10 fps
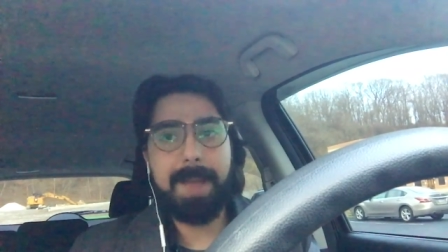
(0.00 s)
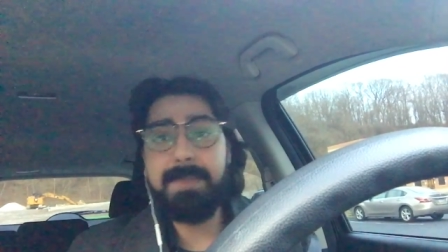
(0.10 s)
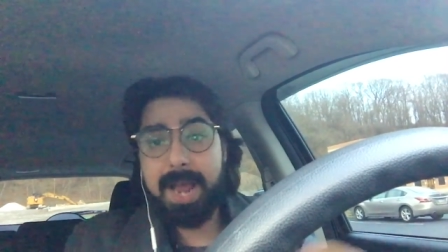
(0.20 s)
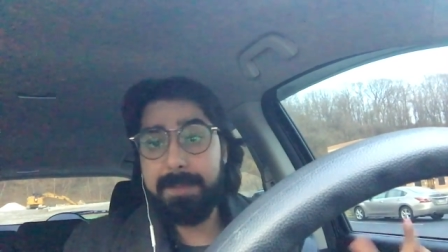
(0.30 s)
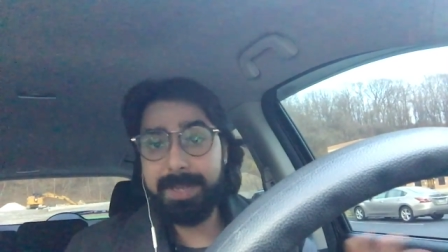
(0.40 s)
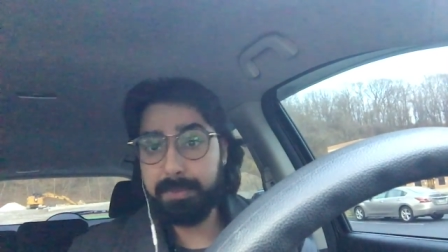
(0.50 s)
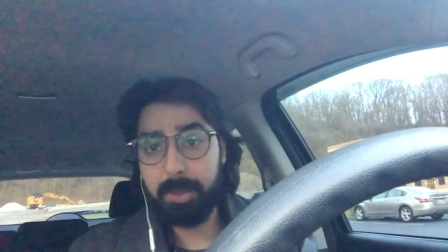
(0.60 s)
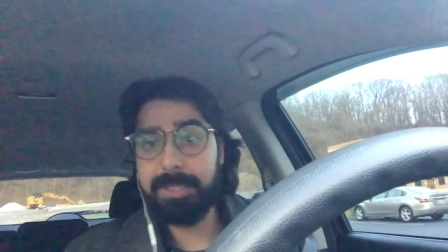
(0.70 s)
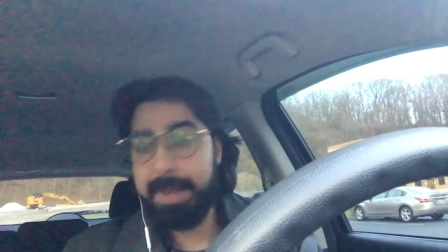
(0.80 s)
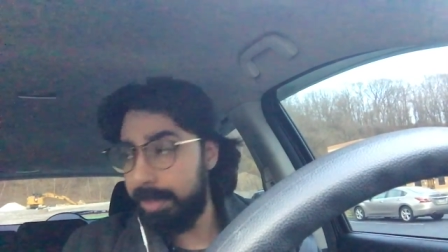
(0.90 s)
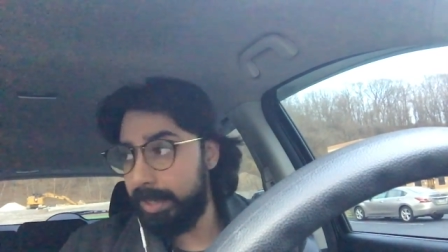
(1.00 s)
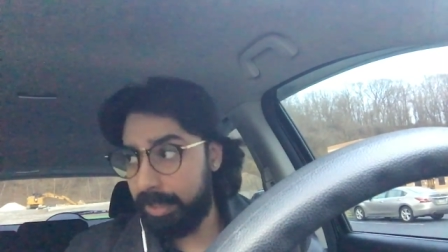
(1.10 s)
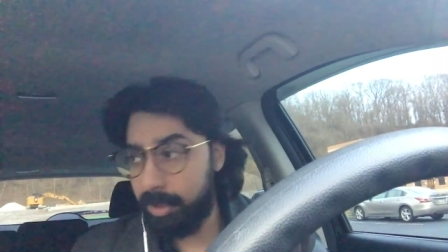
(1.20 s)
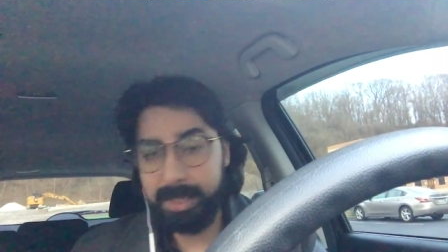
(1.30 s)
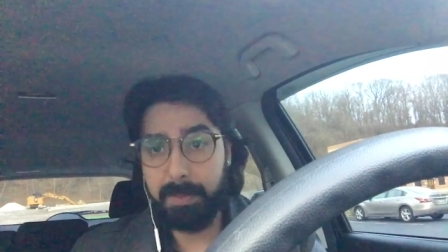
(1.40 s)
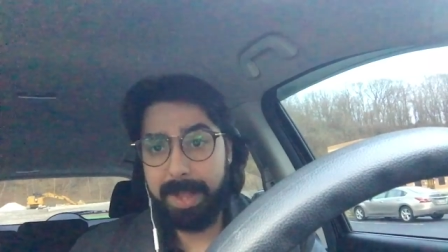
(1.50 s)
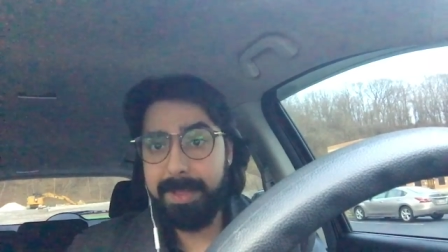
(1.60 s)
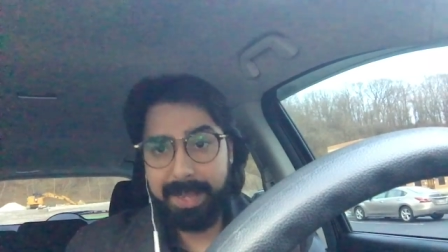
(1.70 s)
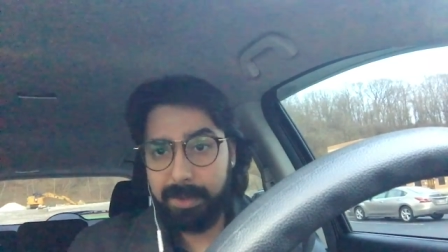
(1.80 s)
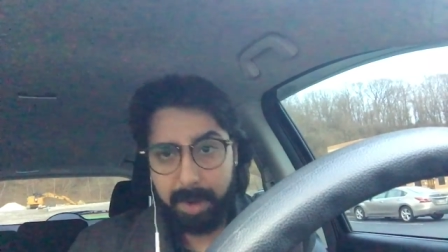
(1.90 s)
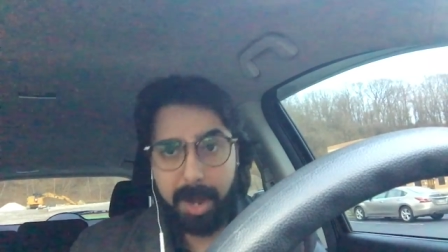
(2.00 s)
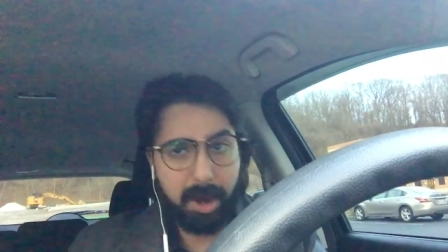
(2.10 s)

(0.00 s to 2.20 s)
I'm not a big sports guy, but look at the like the,